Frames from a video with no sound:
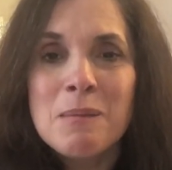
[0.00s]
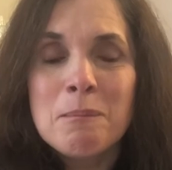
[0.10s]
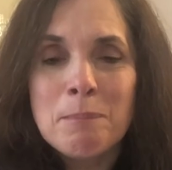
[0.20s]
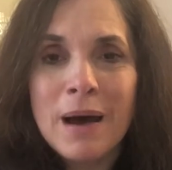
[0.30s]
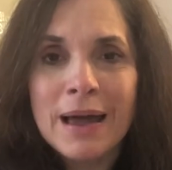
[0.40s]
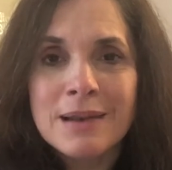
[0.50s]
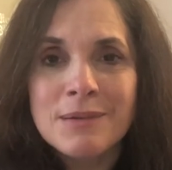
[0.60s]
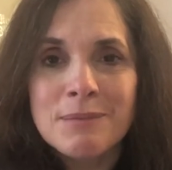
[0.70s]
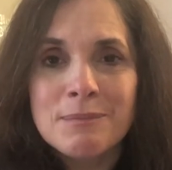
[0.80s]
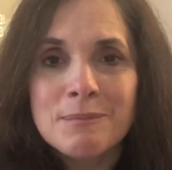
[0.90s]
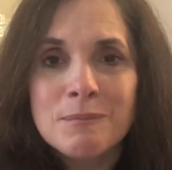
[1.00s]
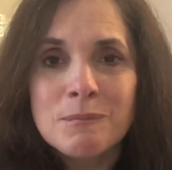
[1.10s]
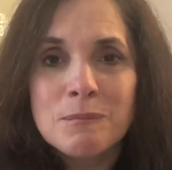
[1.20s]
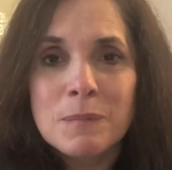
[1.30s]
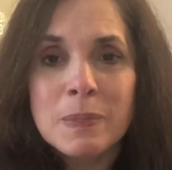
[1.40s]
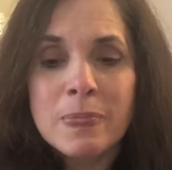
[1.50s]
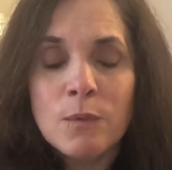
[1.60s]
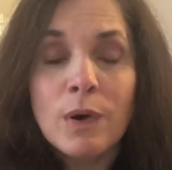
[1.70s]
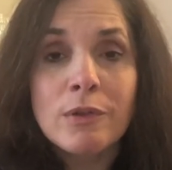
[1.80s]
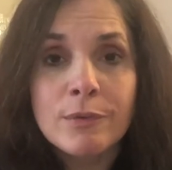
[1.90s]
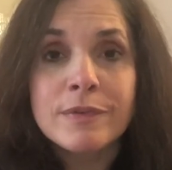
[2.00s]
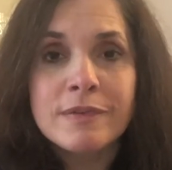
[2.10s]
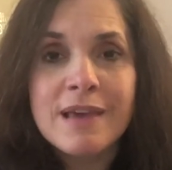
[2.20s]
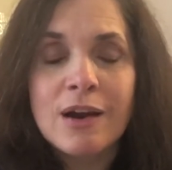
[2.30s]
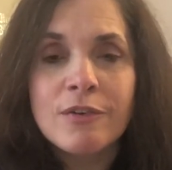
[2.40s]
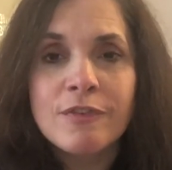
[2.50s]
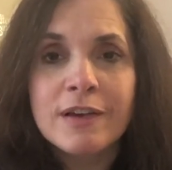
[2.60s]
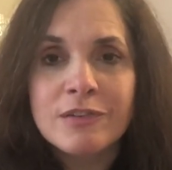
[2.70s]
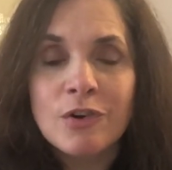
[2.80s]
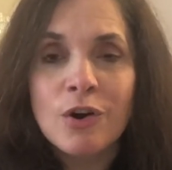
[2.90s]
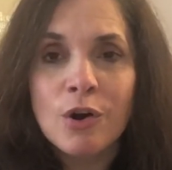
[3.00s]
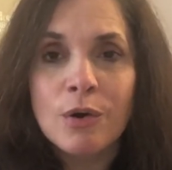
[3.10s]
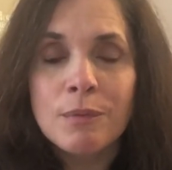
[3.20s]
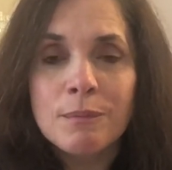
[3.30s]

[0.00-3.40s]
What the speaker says: But, well, it was a sacrifice to her.